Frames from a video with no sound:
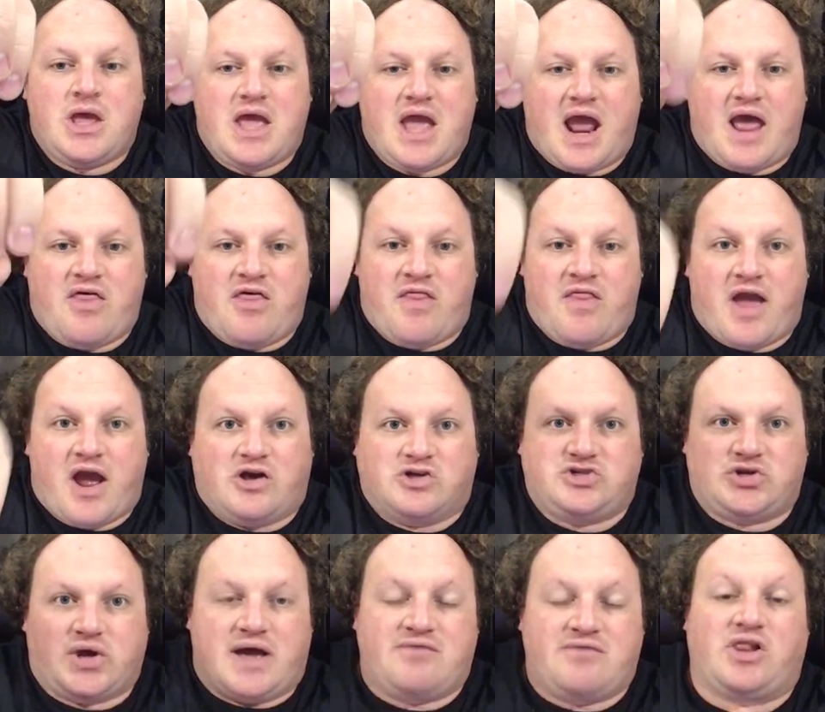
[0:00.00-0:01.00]
And they
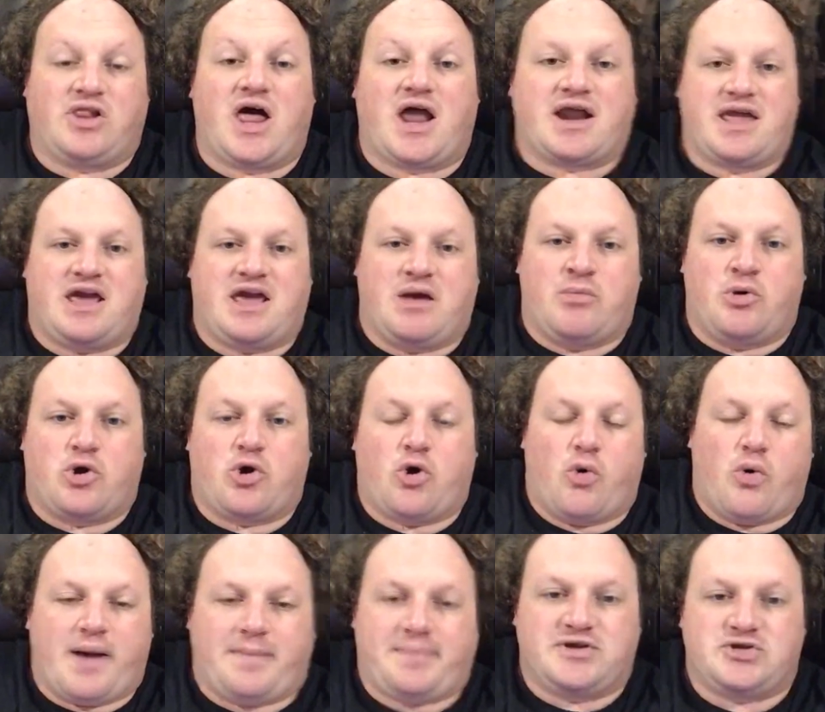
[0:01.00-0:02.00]
also have a lot of chemical
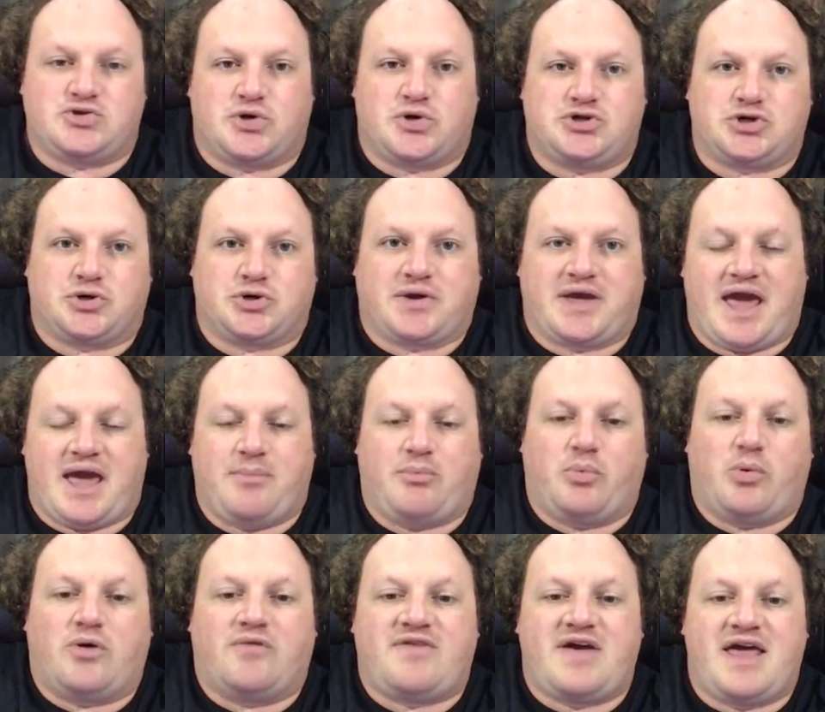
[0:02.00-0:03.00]
weapons which are
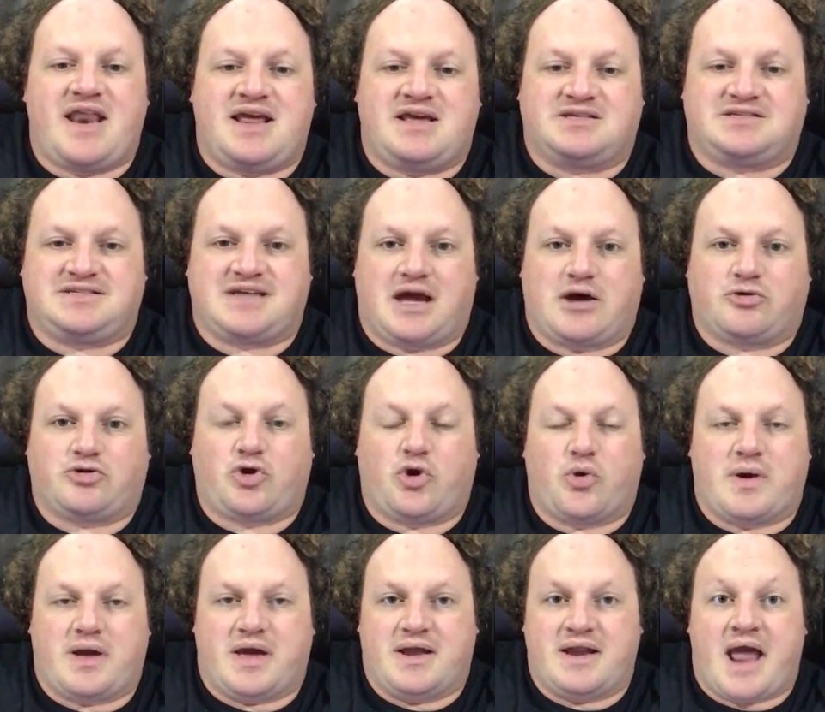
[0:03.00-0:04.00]
capable of hitting South
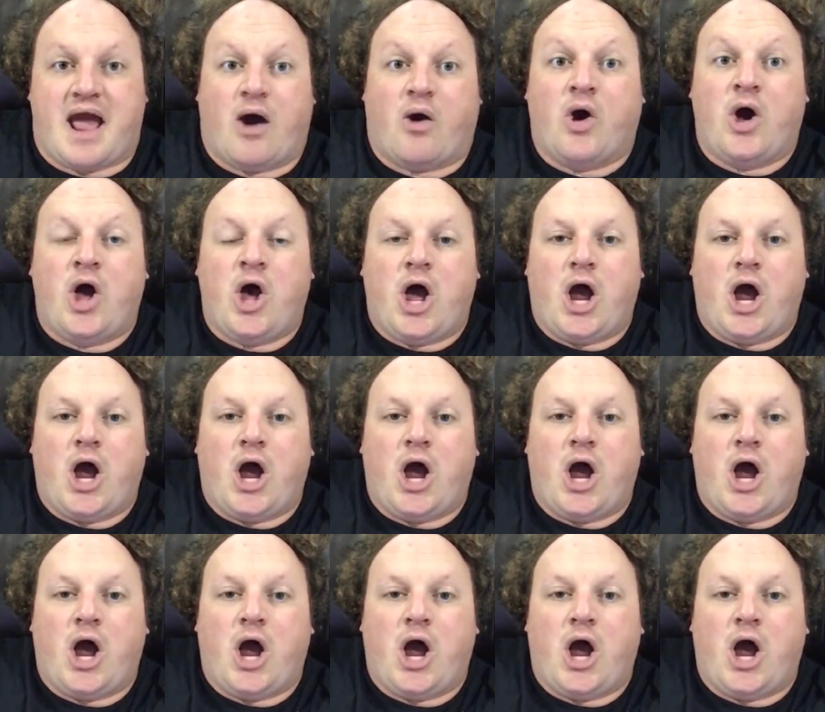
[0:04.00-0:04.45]
Korea. Now,